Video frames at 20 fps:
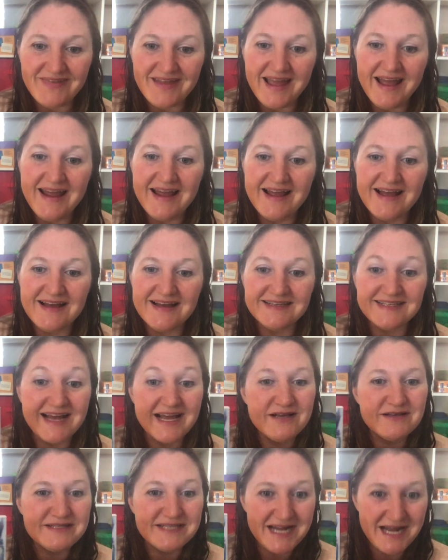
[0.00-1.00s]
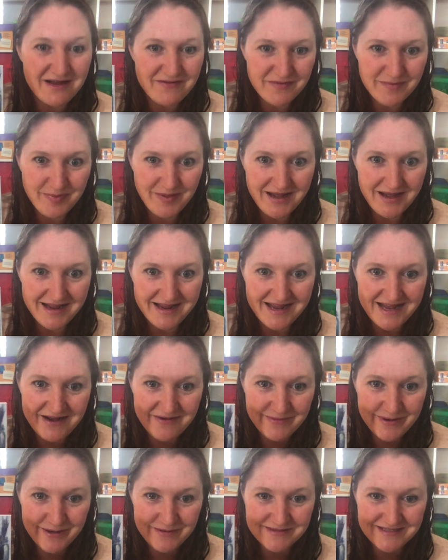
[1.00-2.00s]
And I used to have a black cat
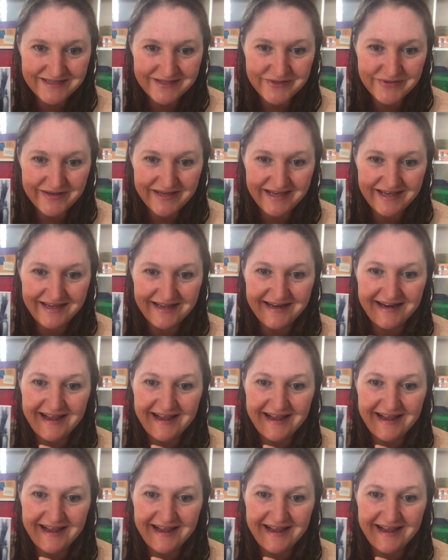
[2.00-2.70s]
when I was a little kid,